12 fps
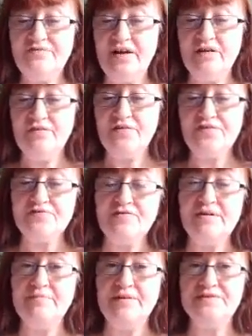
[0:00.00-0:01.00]
fell
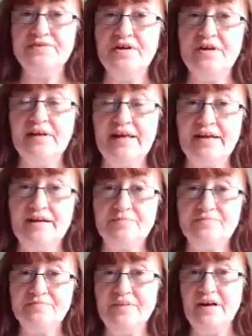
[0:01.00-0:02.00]
3 months earlier.
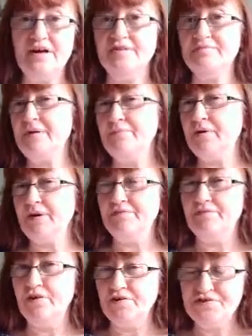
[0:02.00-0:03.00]
People kind
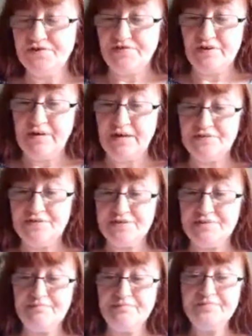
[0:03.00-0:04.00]
of lost 3
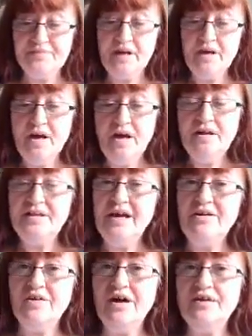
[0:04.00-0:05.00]
months.
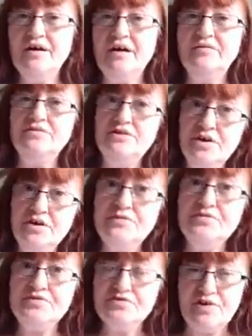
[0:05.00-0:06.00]
Now,
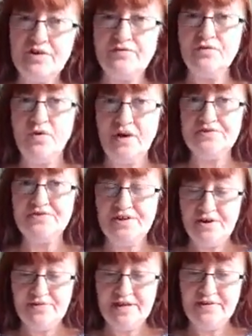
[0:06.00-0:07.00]
news travelled quite
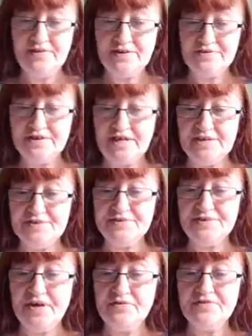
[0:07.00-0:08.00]
slowly in those days,
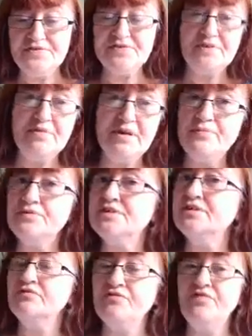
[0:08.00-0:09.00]
so some people
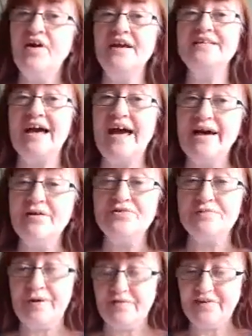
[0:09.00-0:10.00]
didn't find
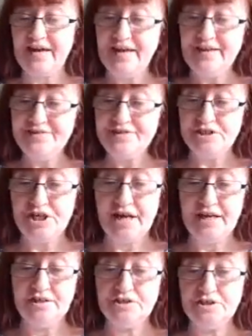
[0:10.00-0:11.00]
out about the calendar
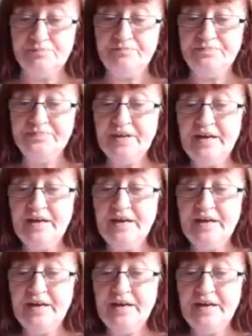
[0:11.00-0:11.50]
change,